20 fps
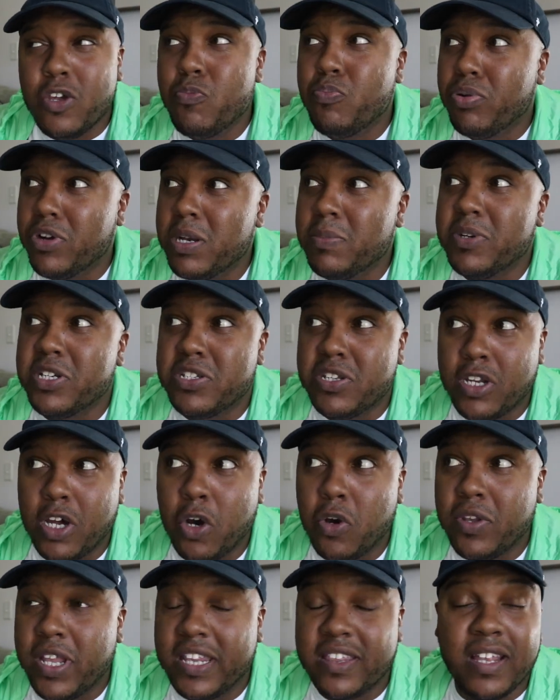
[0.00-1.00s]
you pretty much
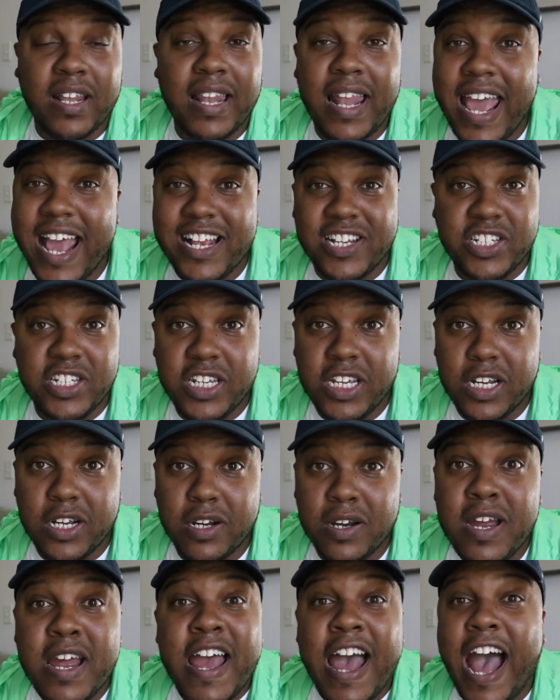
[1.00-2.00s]
know that the last
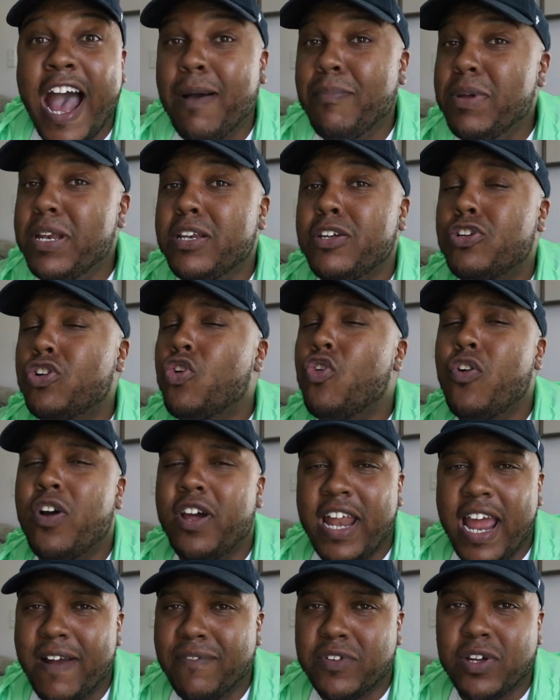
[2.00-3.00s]
year, I've been
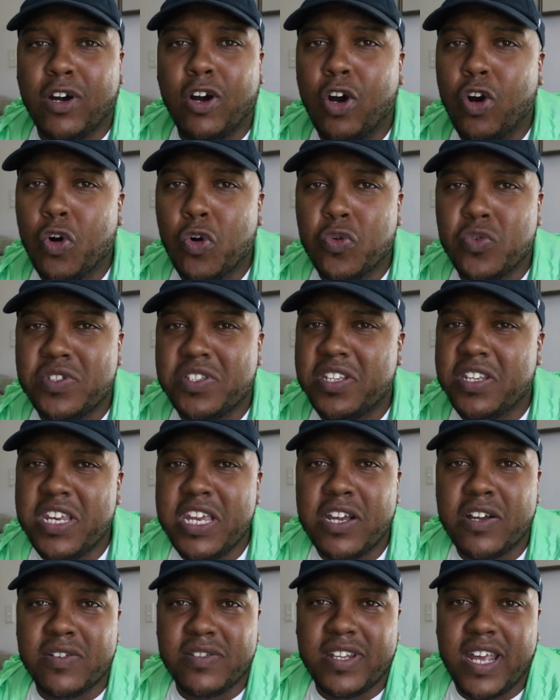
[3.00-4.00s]
going after old
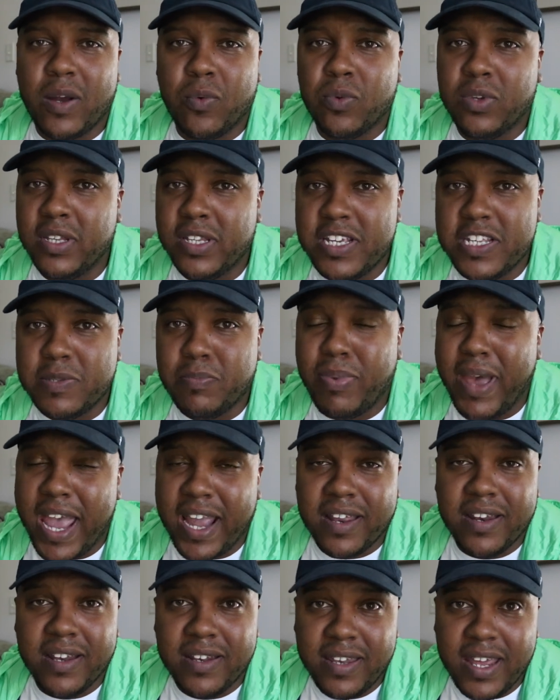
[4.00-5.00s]
sneakers that released
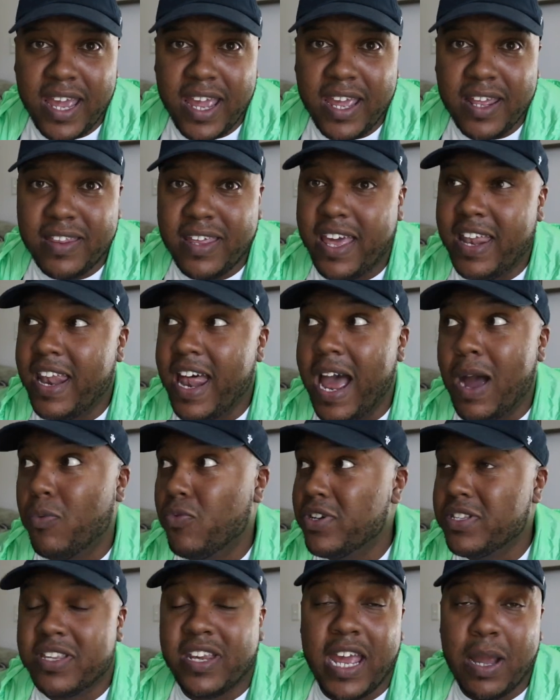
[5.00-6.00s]
back in the day that I
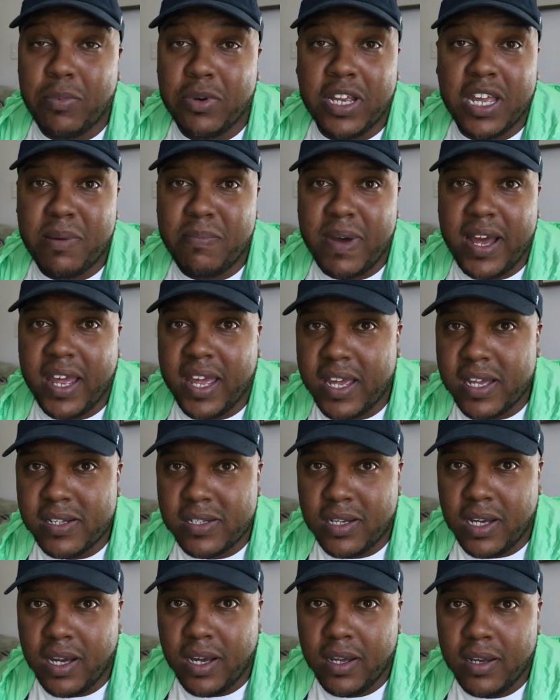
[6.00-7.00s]
wasn't able to get my
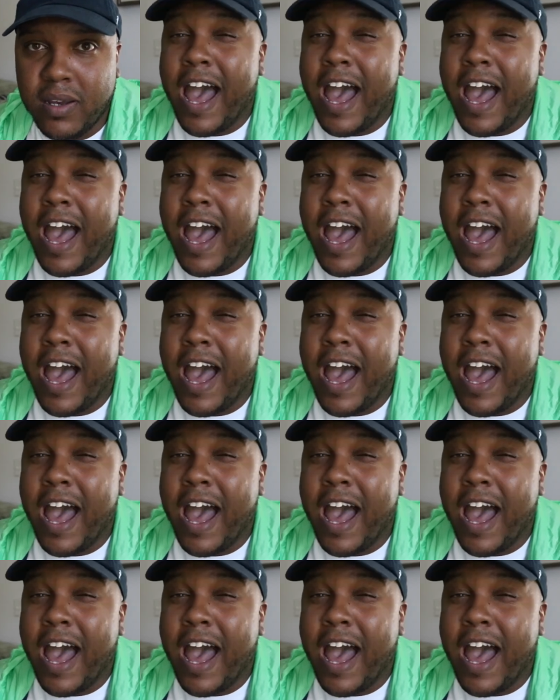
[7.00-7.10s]
hands on.